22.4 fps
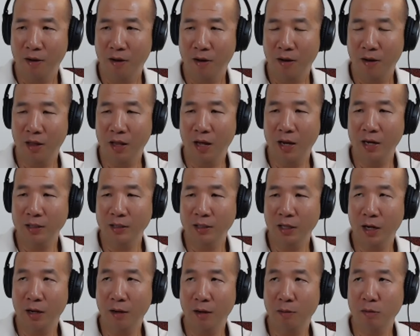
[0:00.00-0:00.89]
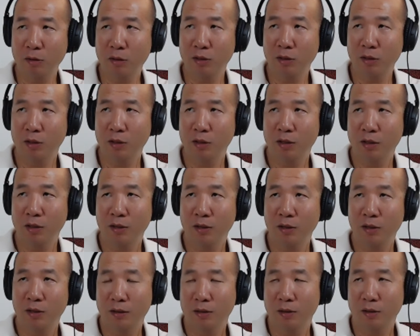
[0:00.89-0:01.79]
lot of times,
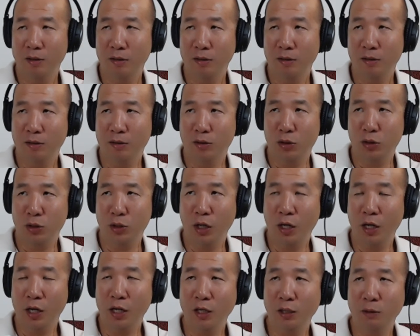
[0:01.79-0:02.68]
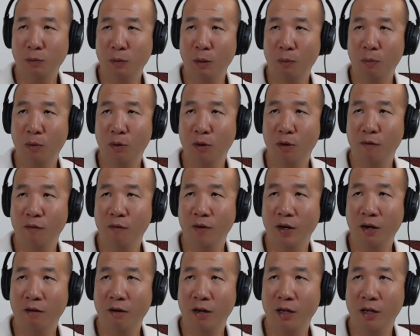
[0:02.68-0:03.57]
Chinese people are
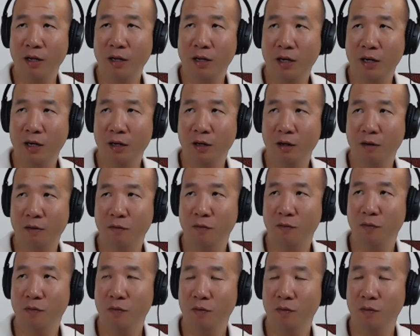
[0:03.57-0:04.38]
very kind of,